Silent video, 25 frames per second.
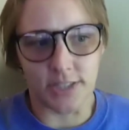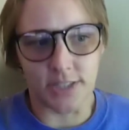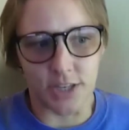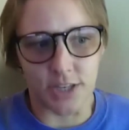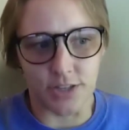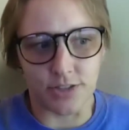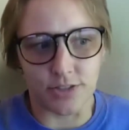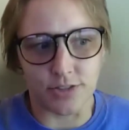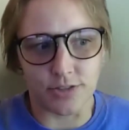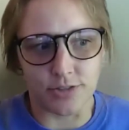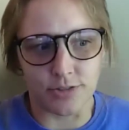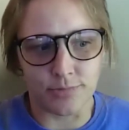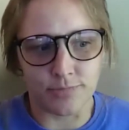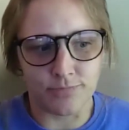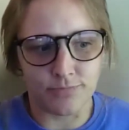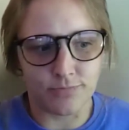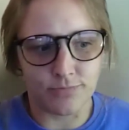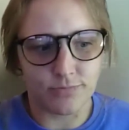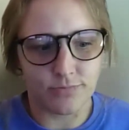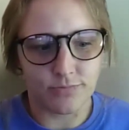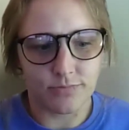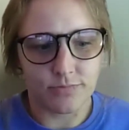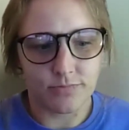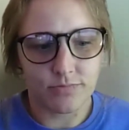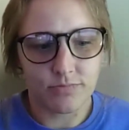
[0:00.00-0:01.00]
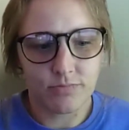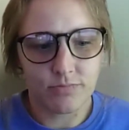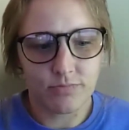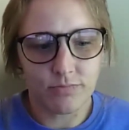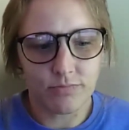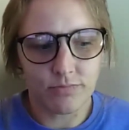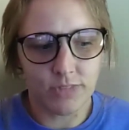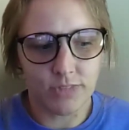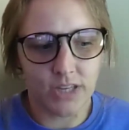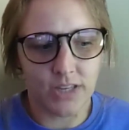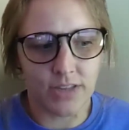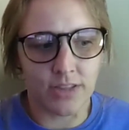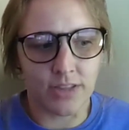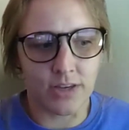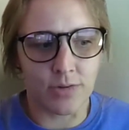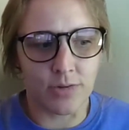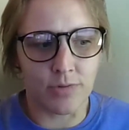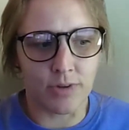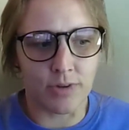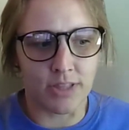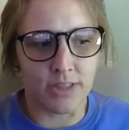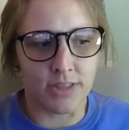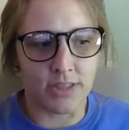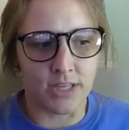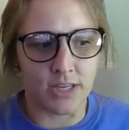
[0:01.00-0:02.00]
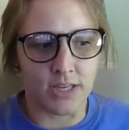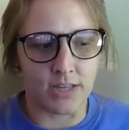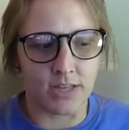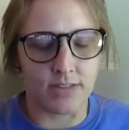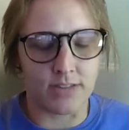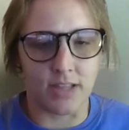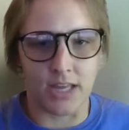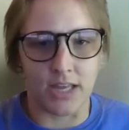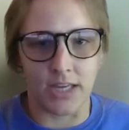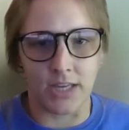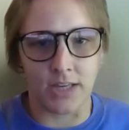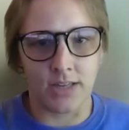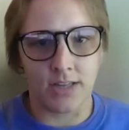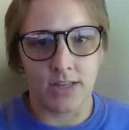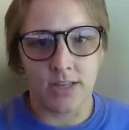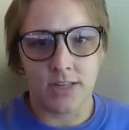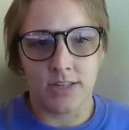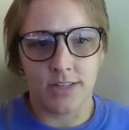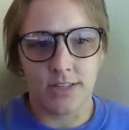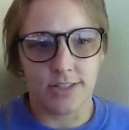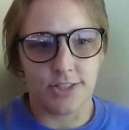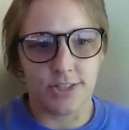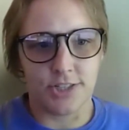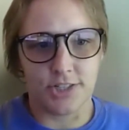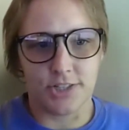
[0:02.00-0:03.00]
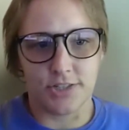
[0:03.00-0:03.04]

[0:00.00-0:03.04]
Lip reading: also, I think one thing like